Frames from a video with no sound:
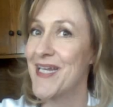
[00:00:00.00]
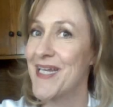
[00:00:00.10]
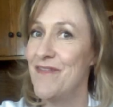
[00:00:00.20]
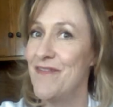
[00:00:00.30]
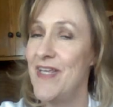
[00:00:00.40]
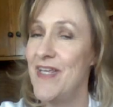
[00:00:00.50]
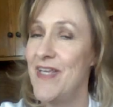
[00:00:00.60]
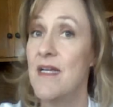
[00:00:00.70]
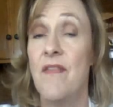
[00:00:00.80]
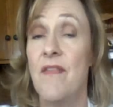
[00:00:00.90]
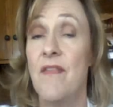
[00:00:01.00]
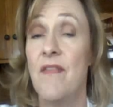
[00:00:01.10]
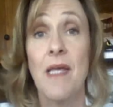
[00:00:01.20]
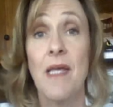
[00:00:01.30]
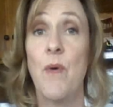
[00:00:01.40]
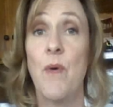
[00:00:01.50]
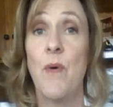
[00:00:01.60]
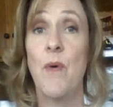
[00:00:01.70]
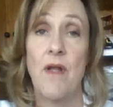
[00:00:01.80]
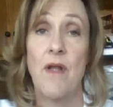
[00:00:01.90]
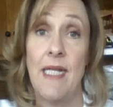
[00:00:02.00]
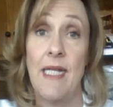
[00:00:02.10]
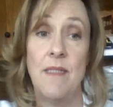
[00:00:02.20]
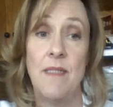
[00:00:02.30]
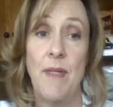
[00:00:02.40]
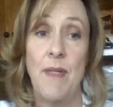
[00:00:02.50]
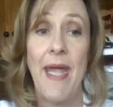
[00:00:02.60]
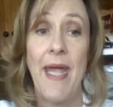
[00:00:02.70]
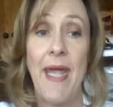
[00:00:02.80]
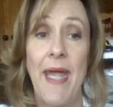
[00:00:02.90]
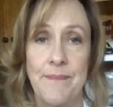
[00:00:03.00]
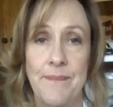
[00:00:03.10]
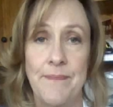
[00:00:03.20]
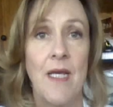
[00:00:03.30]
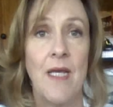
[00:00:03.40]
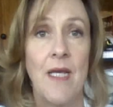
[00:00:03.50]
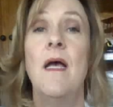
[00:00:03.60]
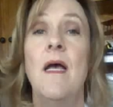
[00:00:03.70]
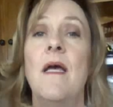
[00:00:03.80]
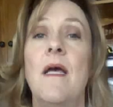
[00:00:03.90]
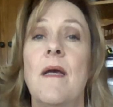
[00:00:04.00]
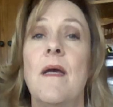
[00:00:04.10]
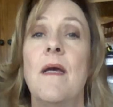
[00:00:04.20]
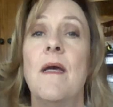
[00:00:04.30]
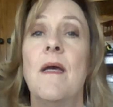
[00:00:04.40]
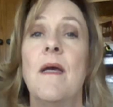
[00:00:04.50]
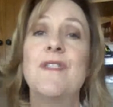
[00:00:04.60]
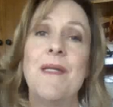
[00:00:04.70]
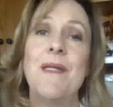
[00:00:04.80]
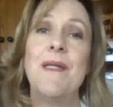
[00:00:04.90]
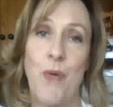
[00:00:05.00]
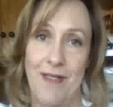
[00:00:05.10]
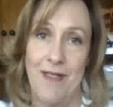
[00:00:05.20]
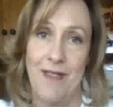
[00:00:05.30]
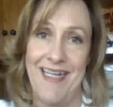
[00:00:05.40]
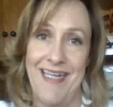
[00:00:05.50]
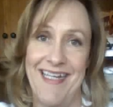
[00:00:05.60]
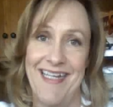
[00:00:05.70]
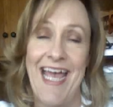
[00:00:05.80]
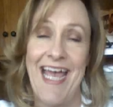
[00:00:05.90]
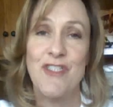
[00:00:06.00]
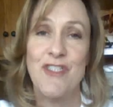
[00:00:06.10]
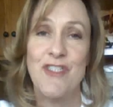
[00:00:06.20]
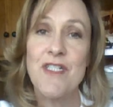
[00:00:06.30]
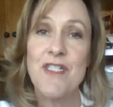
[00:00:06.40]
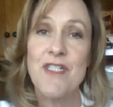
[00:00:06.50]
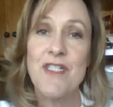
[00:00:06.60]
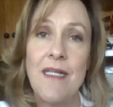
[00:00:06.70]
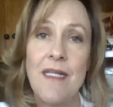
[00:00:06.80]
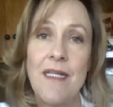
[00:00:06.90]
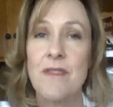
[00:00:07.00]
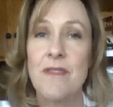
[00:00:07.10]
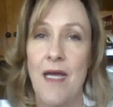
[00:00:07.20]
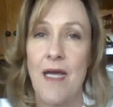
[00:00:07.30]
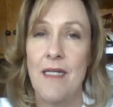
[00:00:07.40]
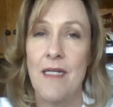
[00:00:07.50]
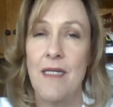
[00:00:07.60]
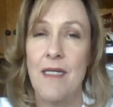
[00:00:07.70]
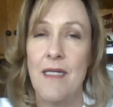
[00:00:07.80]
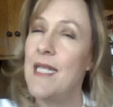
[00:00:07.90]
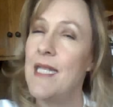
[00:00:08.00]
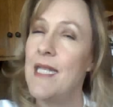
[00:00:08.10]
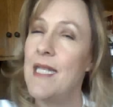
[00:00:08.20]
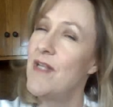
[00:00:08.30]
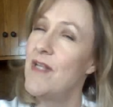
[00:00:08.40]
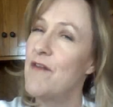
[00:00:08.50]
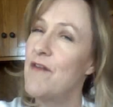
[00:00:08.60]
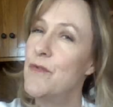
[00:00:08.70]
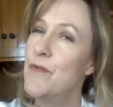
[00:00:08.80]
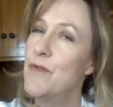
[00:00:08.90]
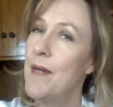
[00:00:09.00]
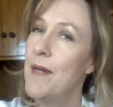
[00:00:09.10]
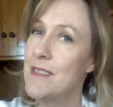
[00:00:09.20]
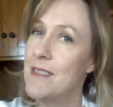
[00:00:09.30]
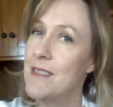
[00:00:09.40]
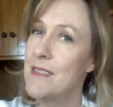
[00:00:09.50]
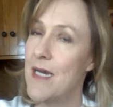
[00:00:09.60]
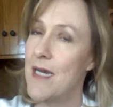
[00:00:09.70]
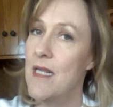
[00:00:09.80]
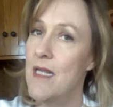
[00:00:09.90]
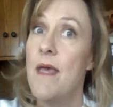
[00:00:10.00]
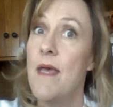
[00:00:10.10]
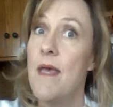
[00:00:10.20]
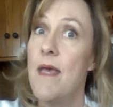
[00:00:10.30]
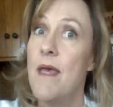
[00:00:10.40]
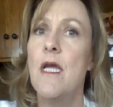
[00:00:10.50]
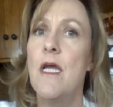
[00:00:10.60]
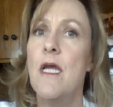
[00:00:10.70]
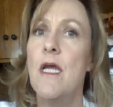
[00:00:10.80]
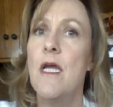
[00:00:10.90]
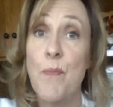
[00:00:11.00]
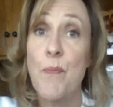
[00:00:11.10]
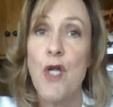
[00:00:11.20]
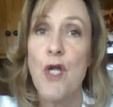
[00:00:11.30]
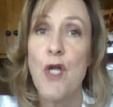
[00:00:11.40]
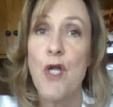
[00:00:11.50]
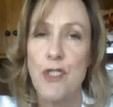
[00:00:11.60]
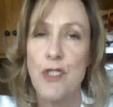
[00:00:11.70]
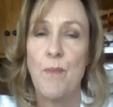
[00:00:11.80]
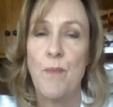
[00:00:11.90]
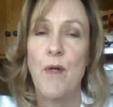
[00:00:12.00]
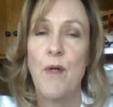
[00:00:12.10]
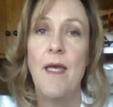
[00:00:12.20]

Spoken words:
and get it fixed. Think about whether or not it needs to be painted. Most importantly, as you're standing outside and even after you come inside, be super duper